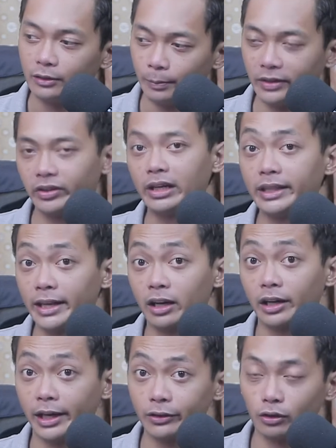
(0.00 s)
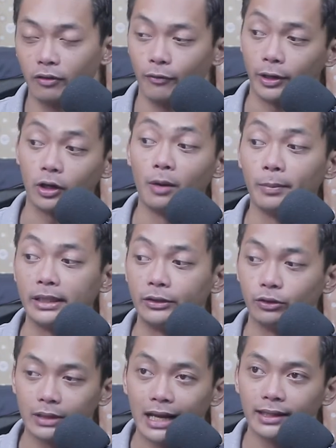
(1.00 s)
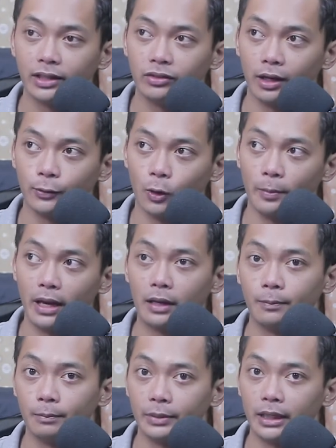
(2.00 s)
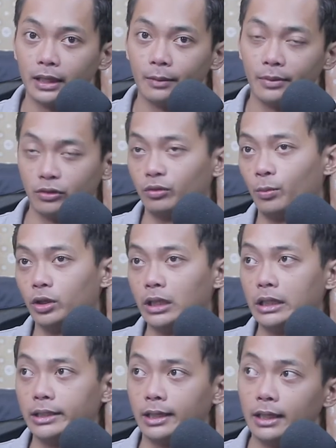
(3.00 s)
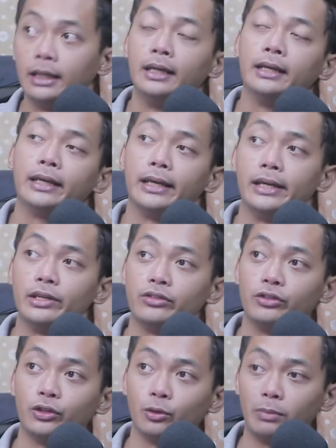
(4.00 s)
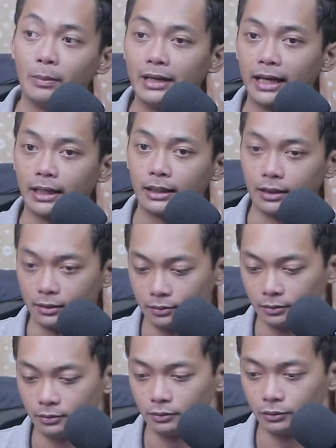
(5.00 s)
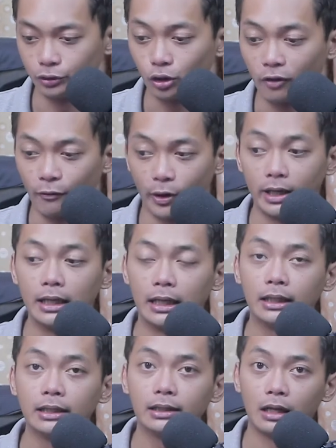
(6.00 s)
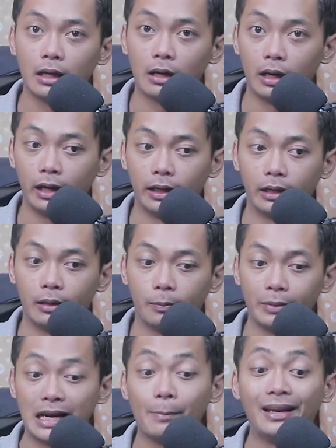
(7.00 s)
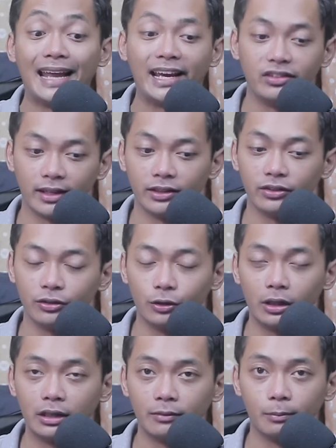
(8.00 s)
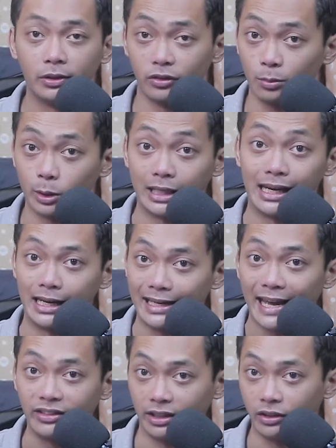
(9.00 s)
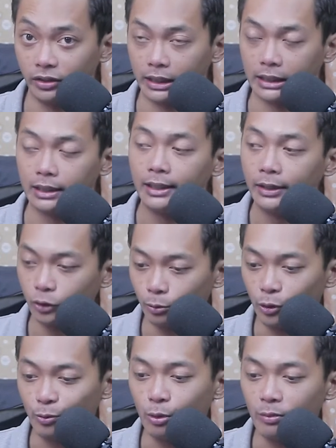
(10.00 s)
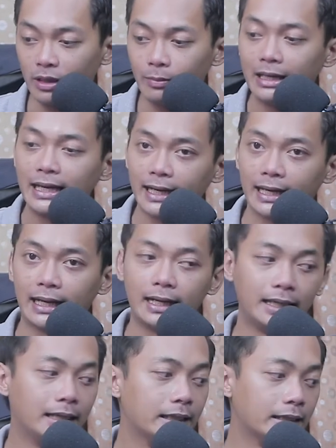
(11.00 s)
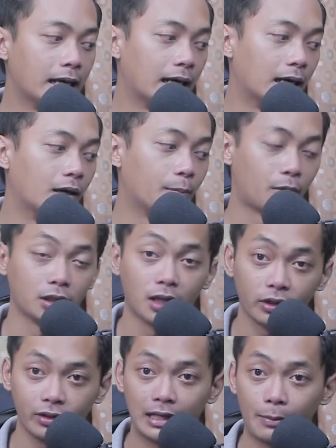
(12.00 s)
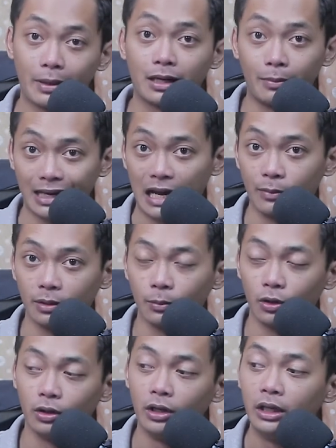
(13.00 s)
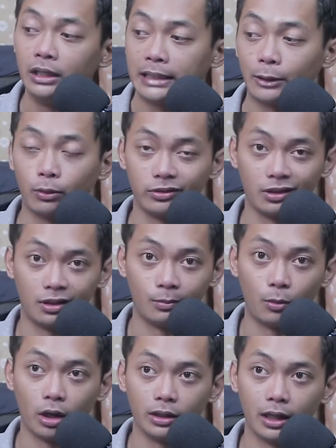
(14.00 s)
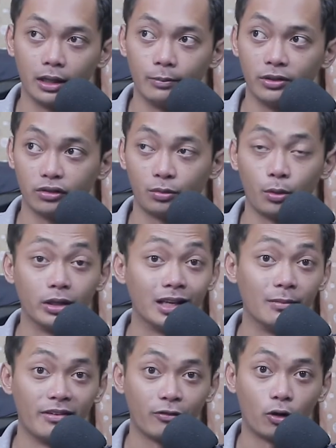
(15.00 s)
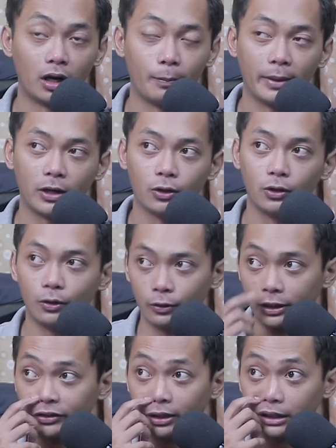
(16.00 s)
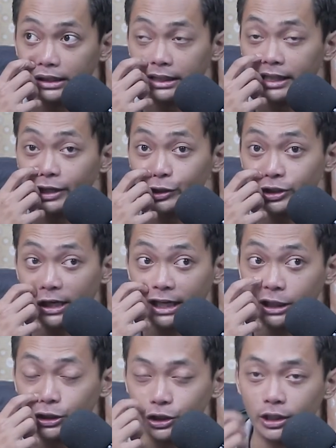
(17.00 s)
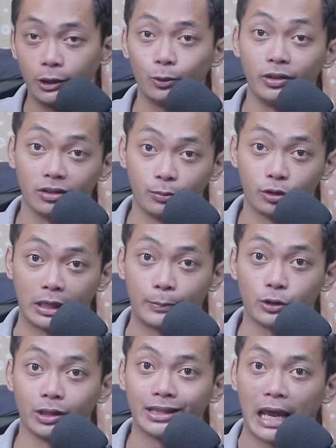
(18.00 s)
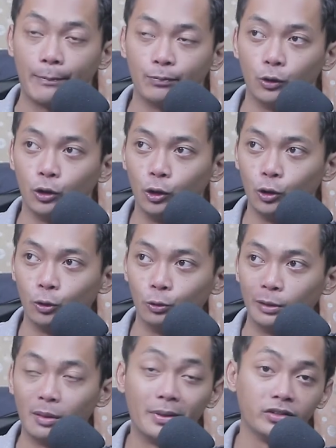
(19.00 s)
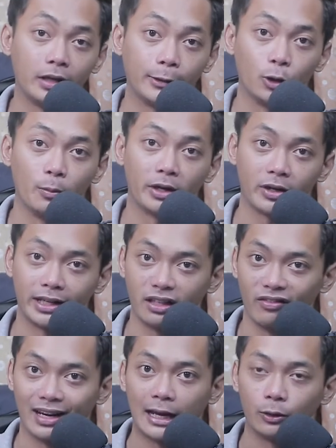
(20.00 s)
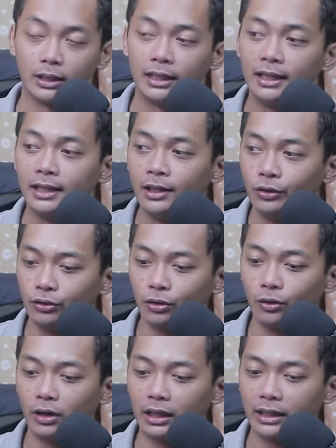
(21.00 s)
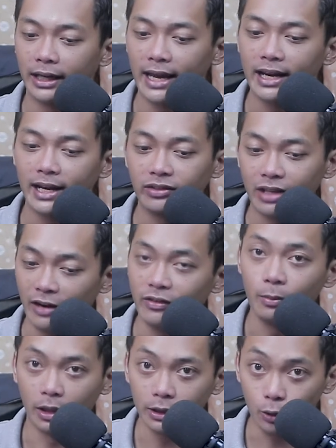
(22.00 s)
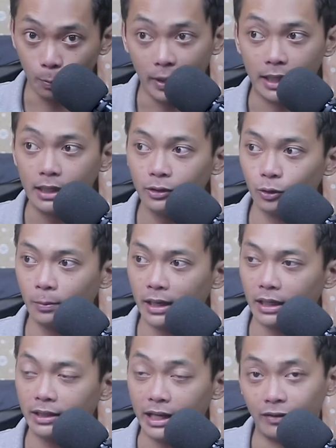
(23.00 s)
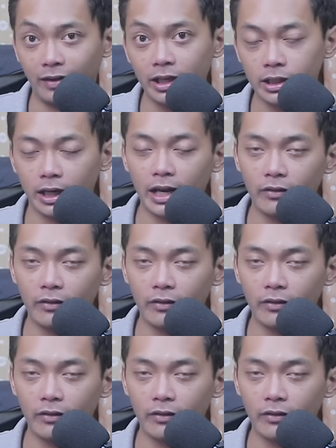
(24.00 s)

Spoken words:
Basically, they are a software company. So, dati, si Adobe, ang pinaka-business model niya is, you know, bibili ka ng software nila na pinapa-license. Yun ang business model nila, licensing. Ha? So, bumibili ka ng products nila para magamit mo. That was their model, business model before. Pero recently, they changed into a subscription type. Doon nung nababa si Adobe Creative Cloud. So, ang nangyari is, every month, you pay. So, parang Netflix siya.